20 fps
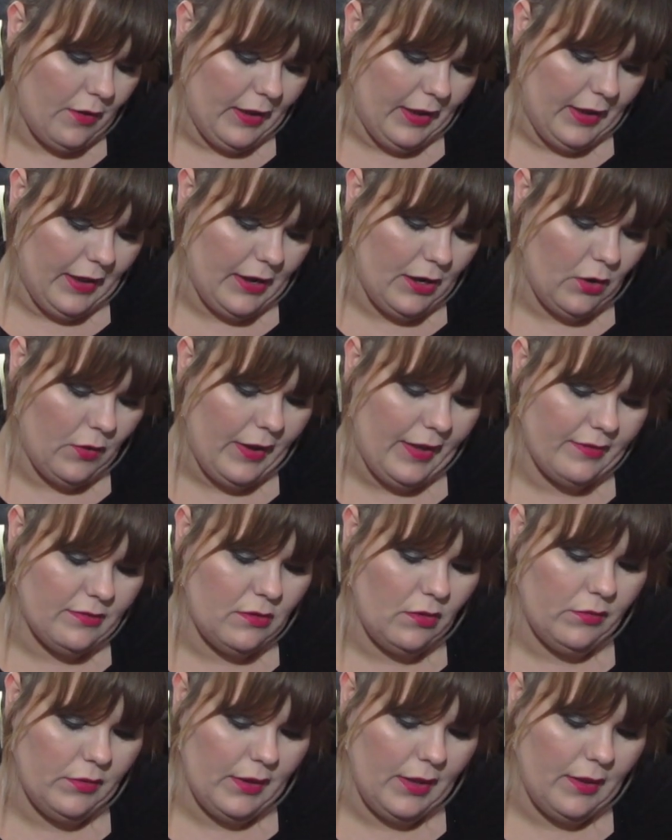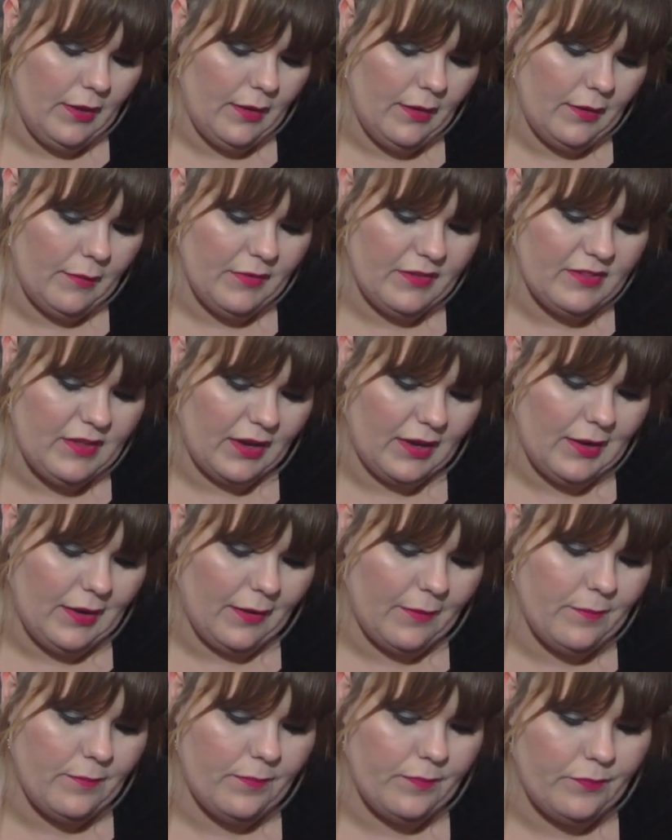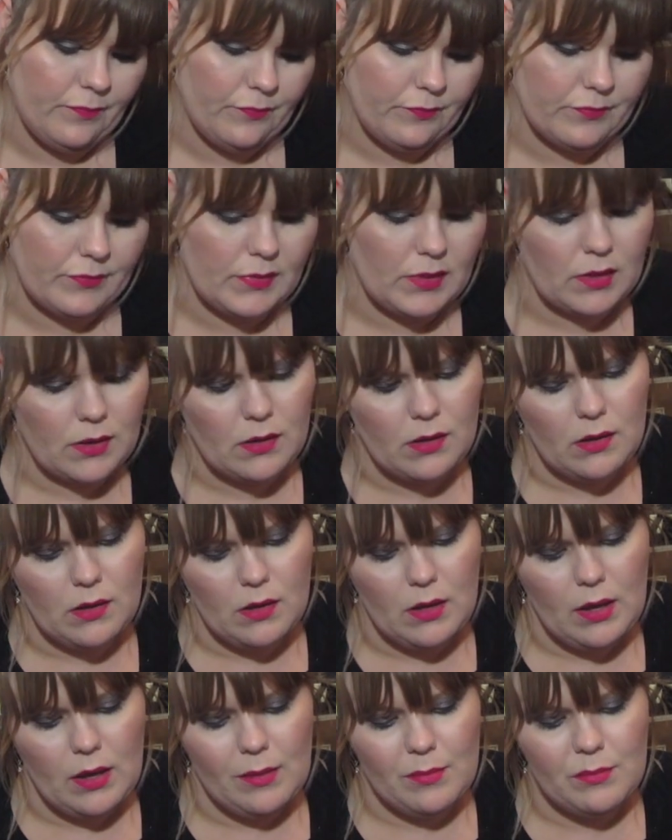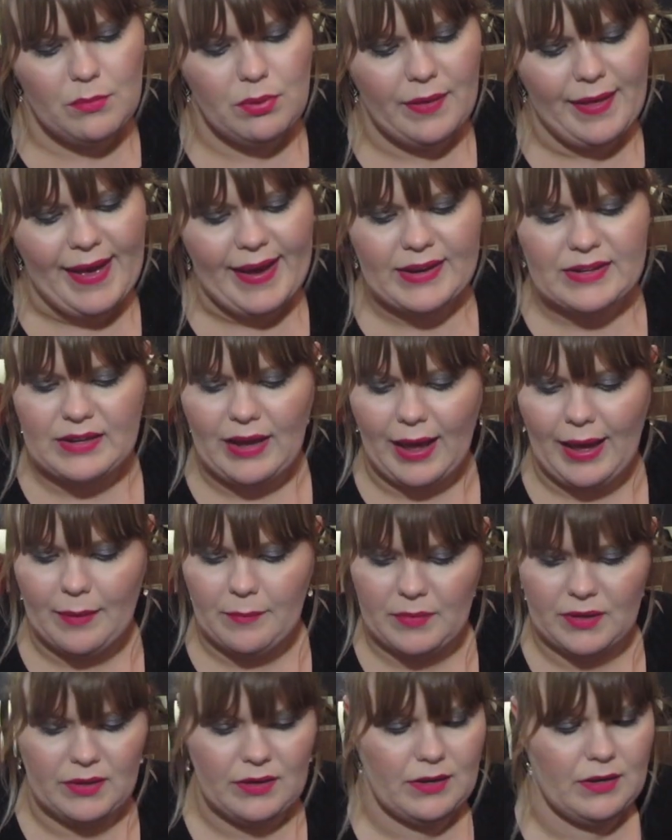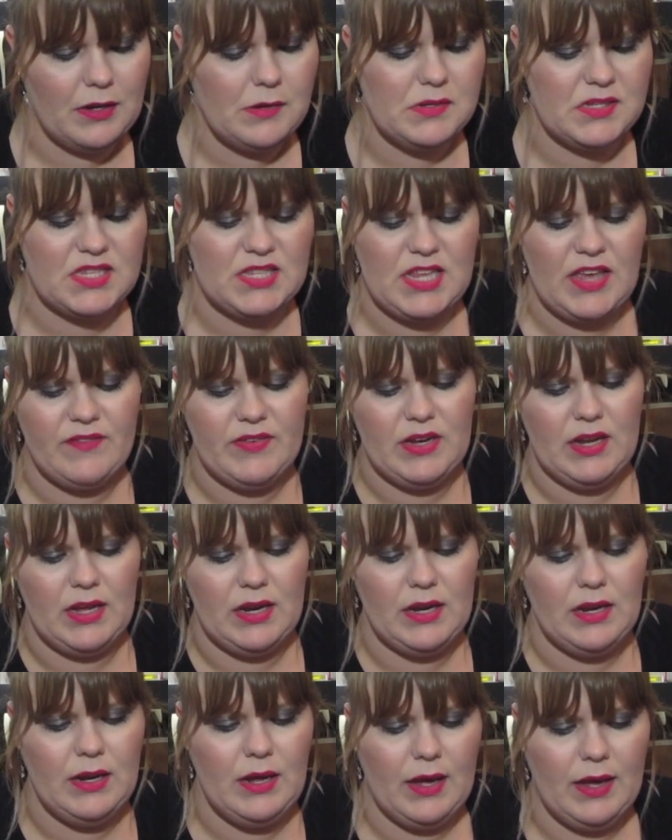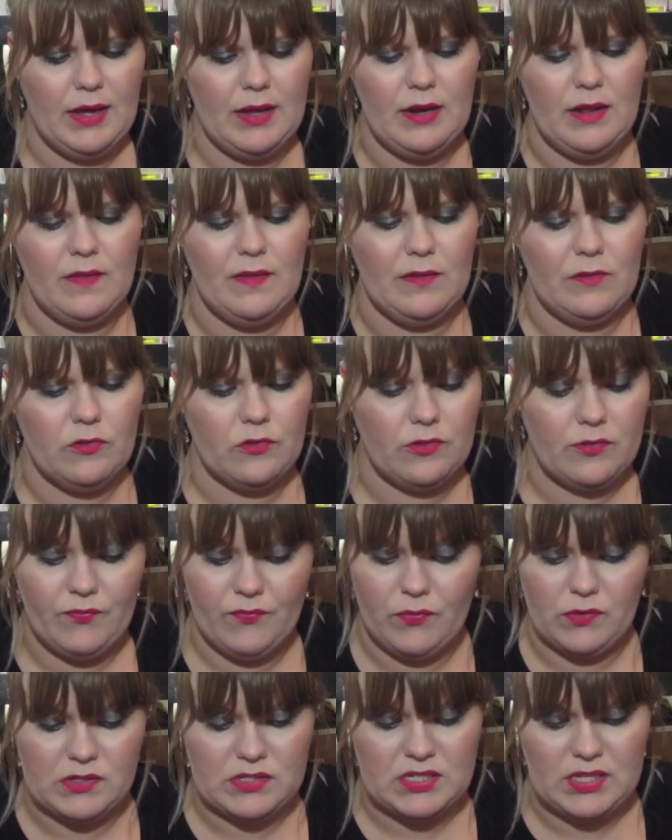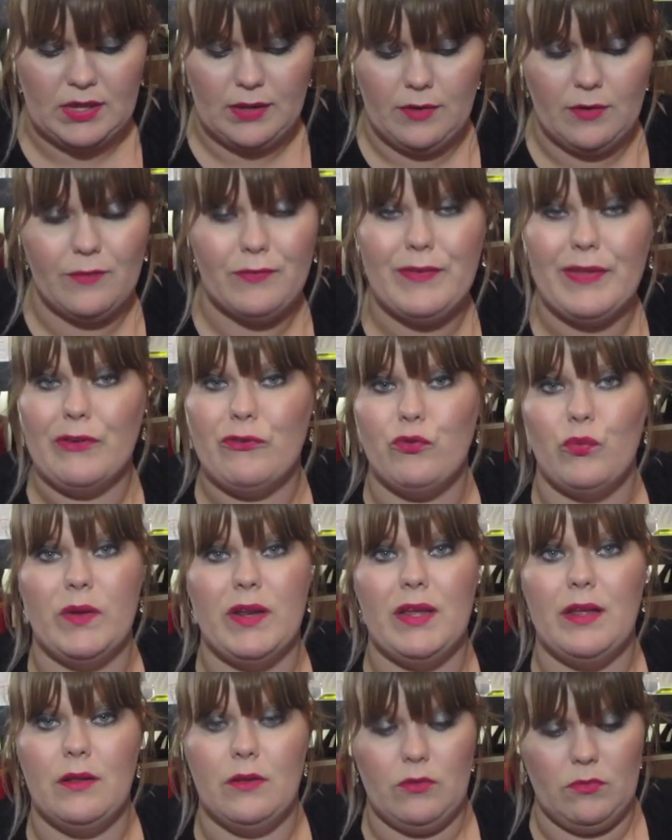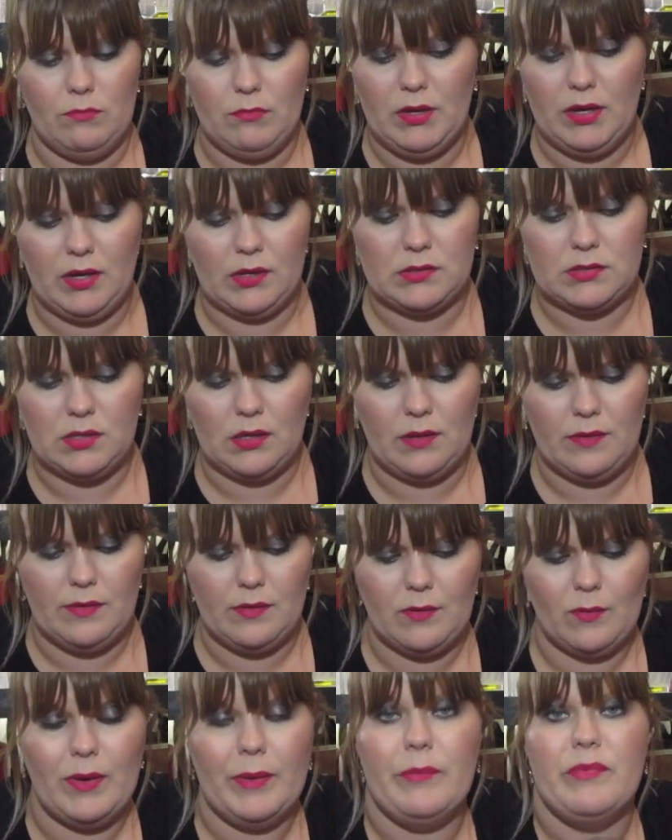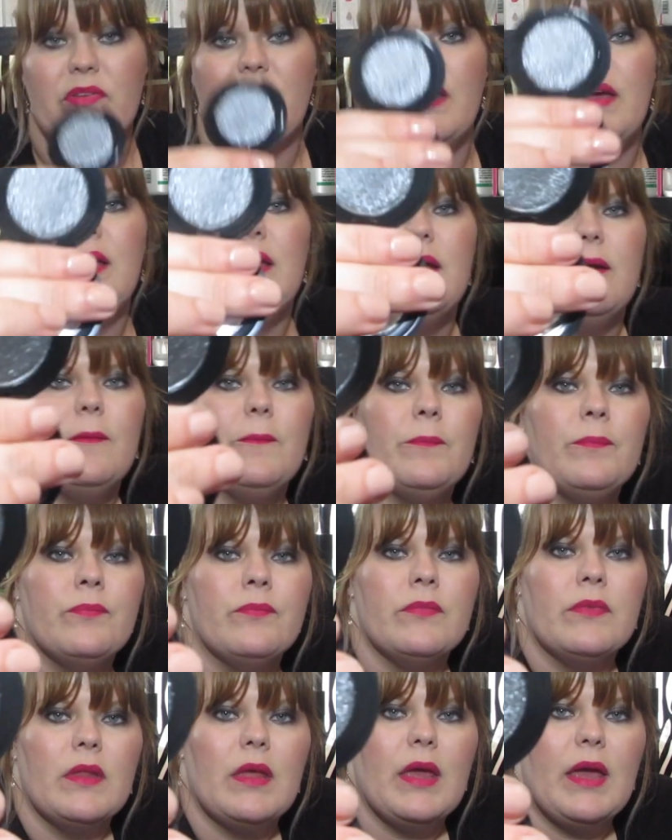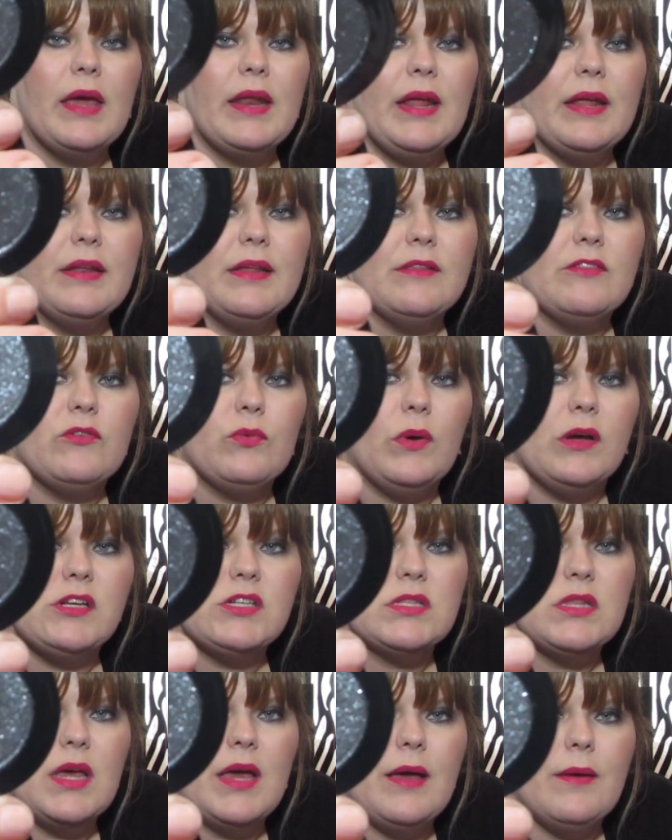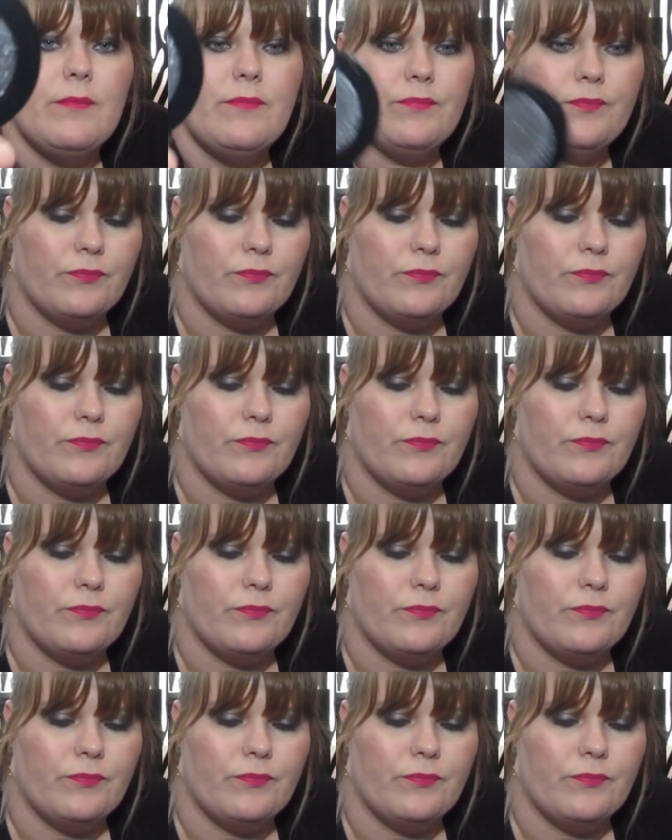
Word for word: you know, it has no name, let's take it out. Black Diamond, and it was $7.99, and these are for sale for like 20 bucks on their website, and I did swatch that.